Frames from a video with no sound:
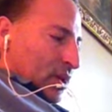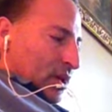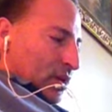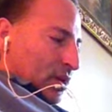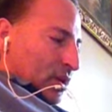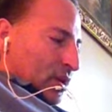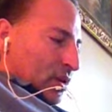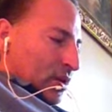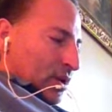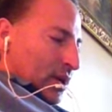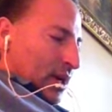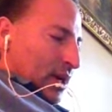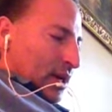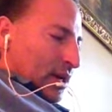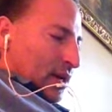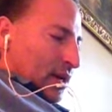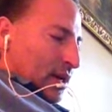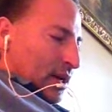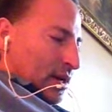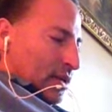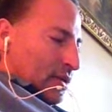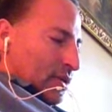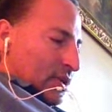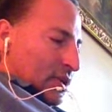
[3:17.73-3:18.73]
"Go ahead and
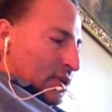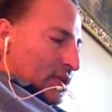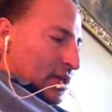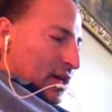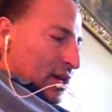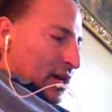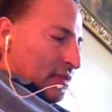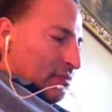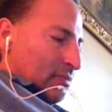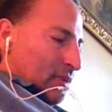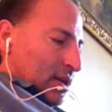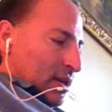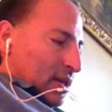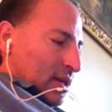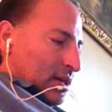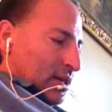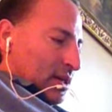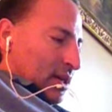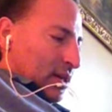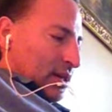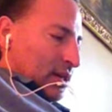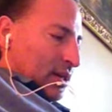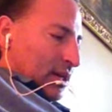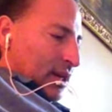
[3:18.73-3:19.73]
enter the town by the
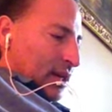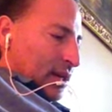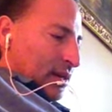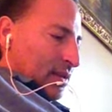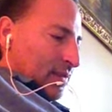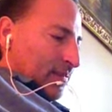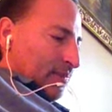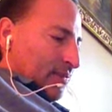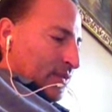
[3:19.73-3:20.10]
dung gate.